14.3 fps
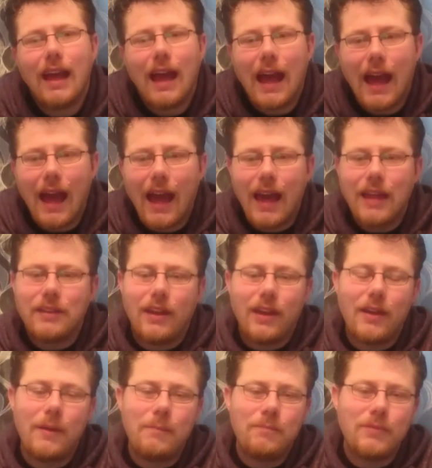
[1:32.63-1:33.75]
And
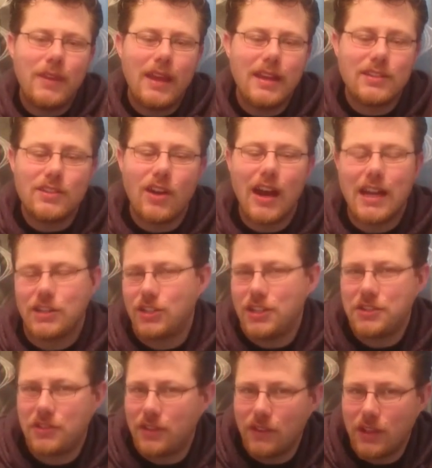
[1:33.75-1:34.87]
it's not actually
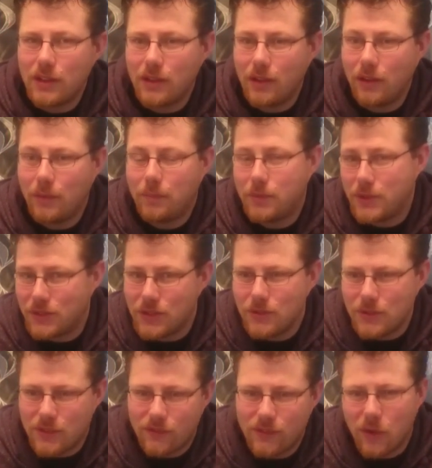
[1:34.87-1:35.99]
Trivial Pursuit's
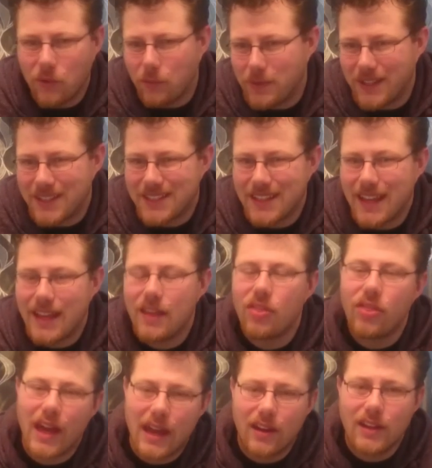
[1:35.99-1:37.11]
fault per se
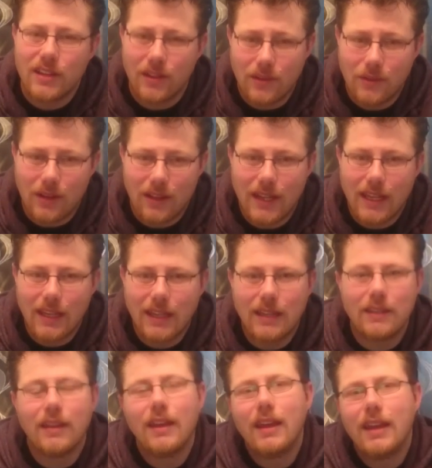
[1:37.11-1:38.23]
that I don't like it.
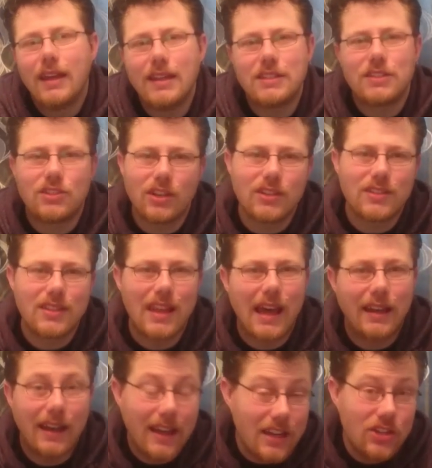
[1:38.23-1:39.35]
It's just that
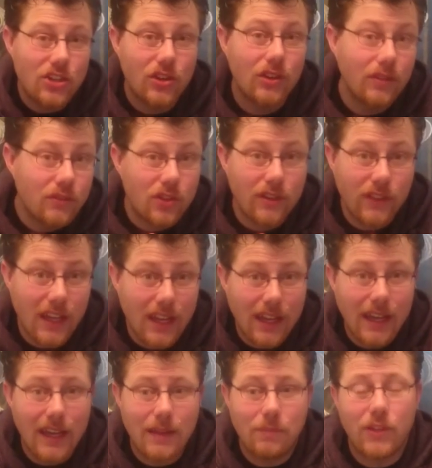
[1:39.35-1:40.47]
nature of trivia
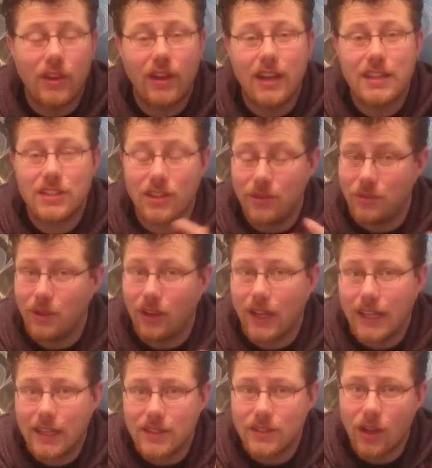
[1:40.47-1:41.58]
game that I don't
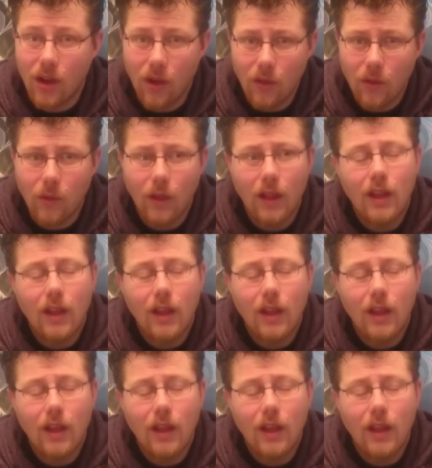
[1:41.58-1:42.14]
like as a whole.